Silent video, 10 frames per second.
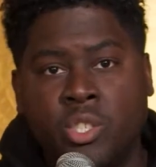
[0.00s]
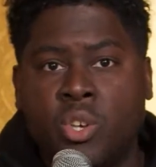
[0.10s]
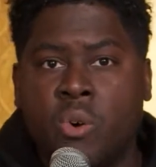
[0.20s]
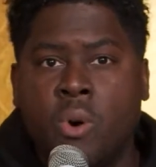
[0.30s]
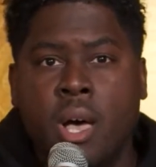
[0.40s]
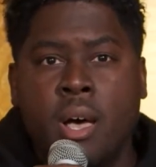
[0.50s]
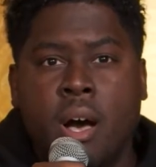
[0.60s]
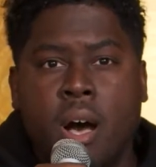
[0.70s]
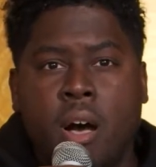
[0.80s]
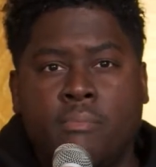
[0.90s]
So
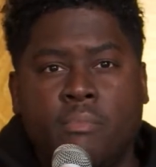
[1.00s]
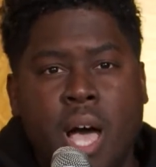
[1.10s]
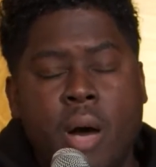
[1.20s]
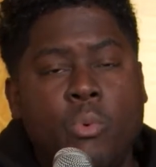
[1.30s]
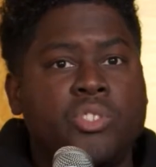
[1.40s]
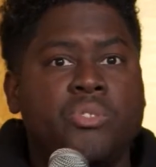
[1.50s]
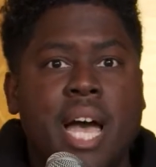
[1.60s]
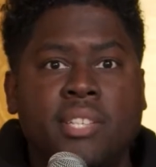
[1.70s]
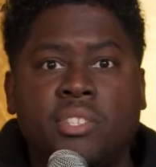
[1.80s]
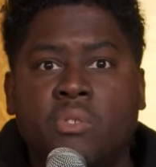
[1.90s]
um, I want you
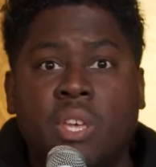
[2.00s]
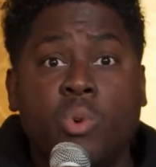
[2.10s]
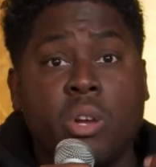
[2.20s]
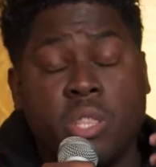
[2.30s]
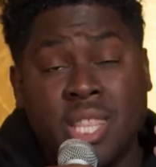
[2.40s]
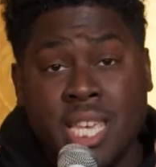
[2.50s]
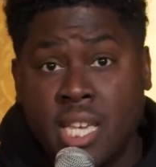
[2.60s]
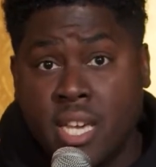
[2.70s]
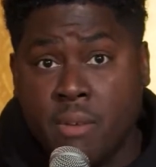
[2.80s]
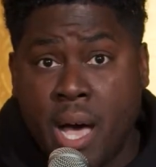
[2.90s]
guys to know that we are
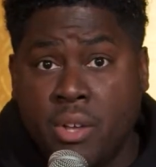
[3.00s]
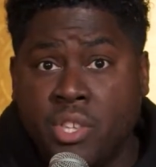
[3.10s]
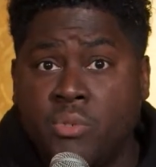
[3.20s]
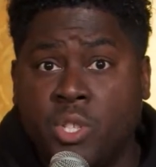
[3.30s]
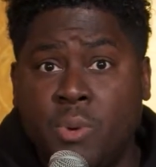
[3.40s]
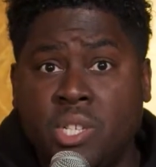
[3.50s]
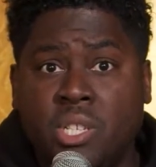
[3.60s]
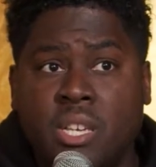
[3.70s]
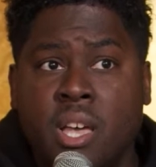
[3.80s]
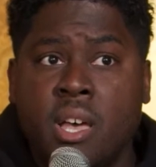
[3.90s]
thinking about you,
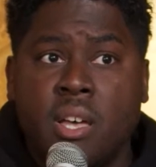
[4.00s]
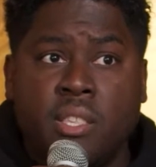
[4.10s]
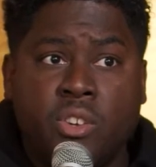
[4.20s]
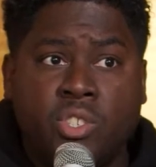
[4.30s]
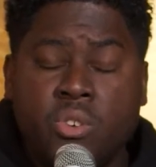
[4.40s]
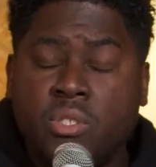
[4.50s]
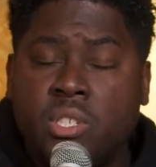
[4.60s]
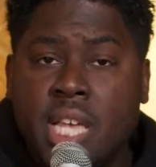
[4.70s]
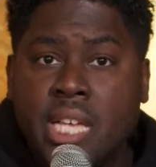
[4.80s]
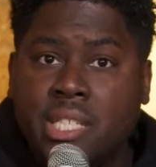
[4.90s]
especially there are certain
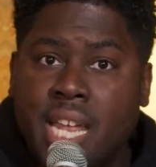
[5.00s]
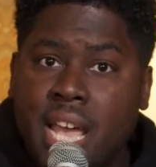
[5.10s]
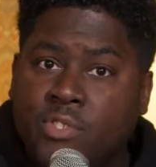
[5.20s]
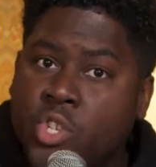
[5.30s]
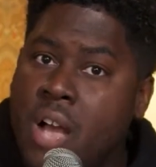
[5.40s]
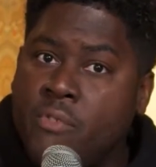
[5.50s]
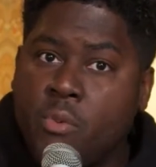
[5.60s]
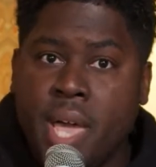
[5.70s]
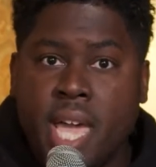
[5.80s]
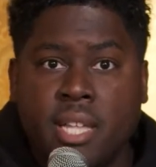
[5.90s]
states that have travel
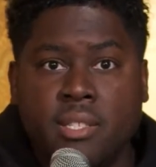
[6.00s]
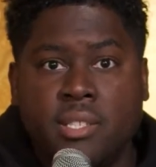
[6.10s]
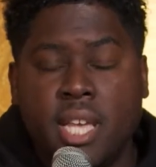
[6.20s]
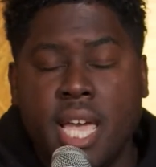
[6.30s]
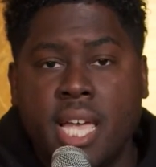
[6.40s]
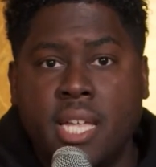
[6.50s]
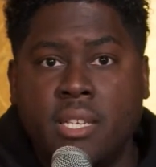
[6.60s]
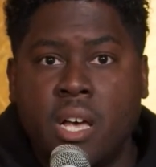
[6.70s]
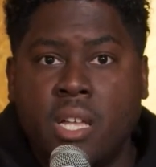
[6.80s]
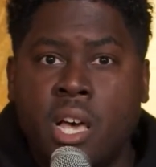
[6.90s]
bans
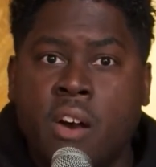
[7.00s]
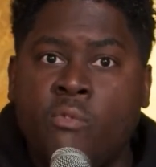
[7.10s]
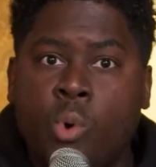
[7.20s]
and uh, loved